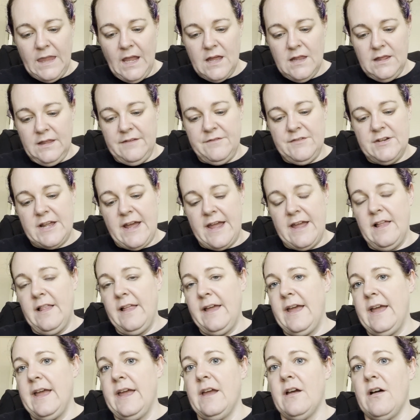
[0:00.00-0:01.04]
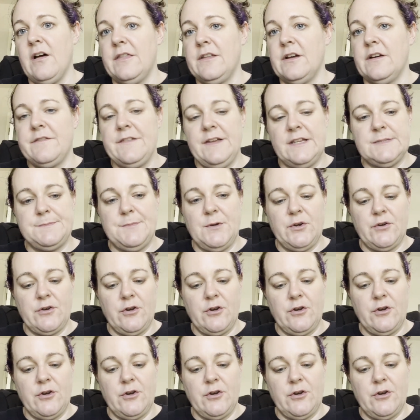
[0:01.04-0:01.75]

Live and Die LA on their Facebook